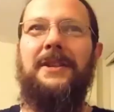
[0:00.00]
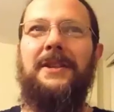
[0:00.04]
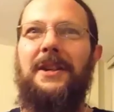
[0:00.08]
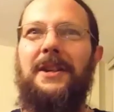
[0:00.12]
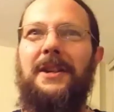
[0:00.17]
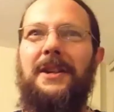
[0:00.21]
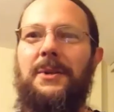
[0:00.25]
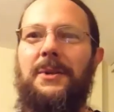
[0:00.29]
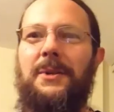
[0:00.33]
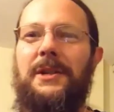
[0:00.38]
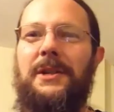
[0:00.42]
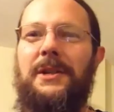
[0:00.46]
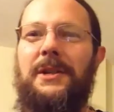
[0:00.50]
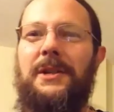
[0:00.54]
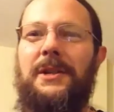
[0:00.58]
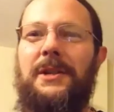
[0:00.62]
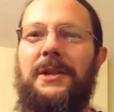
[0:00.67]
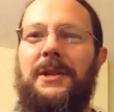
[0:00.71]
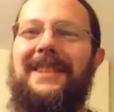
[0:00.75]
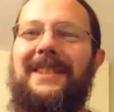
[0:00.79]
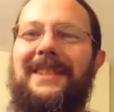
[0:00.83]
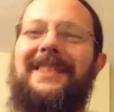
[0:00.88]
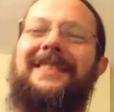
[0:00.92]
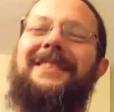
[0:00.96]
have to talk to each
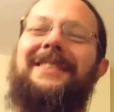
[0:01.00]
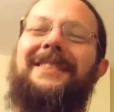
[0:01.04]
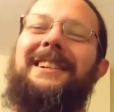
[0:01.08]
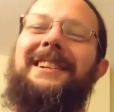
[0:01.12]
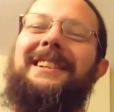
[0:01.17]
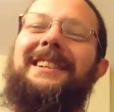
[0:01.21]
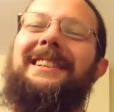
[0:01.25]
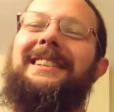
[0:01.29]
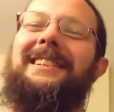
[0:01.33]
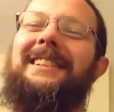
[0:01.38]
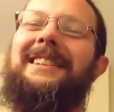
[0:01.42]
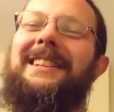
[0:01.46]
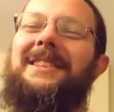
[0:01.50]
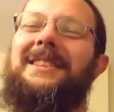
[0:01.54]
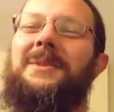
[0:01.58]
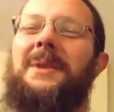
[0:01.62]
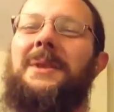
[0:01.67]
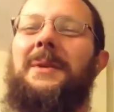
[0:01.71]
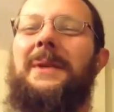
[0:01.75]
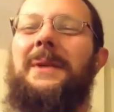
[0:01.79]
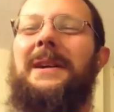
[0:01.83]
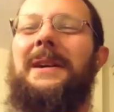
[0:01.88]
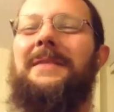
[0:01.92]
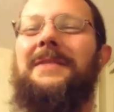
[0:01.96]
other. Yeah. Like that's
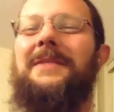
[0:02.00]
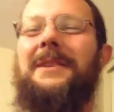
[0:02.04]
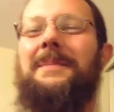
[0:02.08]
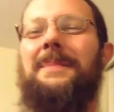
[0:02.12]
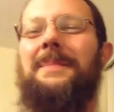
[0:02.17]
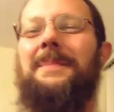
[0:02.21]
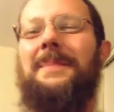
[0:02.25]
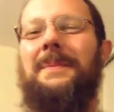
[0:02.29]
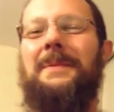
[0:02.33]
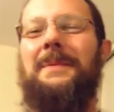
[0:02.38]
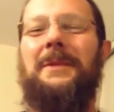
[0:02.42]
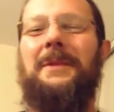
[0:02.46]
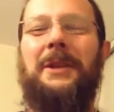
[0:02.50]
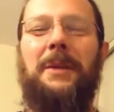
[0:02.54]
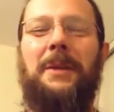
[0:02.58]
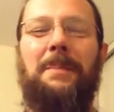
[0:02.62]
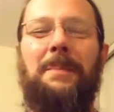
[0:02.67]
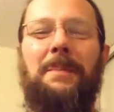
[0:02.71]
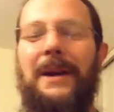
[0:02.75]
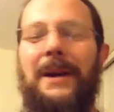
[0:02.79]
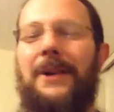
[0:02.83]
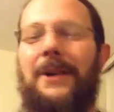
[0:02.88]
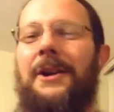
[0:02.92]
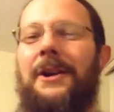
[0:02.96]
why we have yeah. to
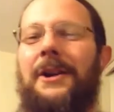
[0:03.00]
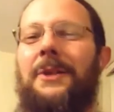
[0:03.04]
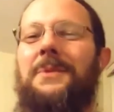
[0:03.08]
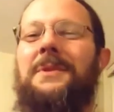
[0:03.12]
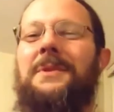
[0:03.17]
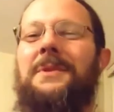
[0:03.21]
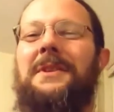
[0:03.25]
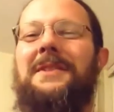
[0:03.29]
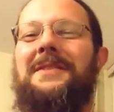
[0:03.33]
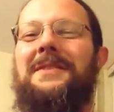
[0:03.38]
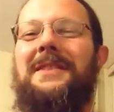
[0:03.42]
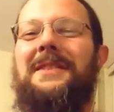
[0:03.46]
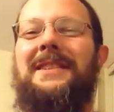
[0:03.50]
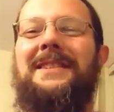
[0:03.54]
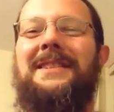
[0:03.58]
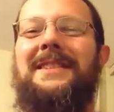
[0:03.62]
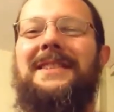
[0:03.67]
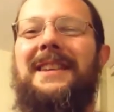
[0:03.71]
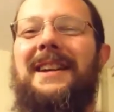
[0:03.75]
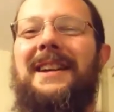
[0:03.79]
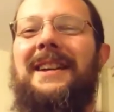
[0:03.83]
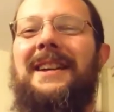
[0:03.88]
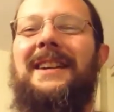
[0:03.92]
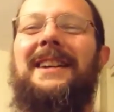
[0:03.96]
compare notes, as they
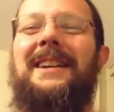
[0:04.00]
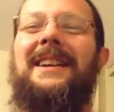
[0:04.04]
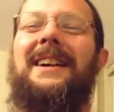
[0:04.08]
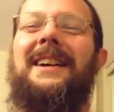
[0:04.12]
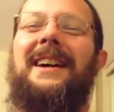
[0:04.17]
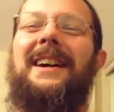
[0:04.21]
say.